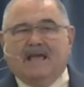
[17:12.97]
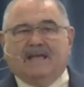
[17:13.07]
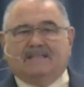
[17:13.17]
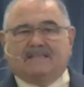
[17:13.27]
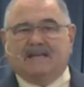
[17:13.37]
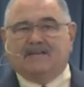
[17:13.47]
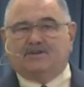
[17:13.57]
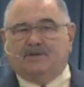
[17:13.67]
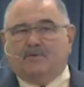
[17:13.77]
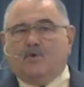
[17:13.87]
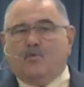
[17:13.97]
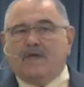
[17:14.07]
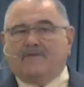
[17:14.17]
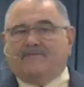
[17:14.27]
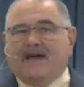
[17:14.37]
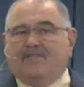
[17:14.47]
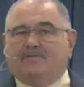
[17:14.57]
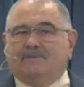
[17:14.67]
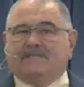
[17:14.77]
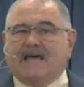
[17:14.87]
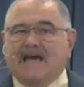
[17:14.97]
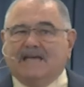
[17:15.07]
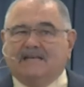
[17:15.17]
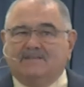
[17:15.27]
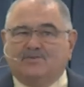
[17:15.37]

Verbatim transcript: and said unto him, We have found the Messiah,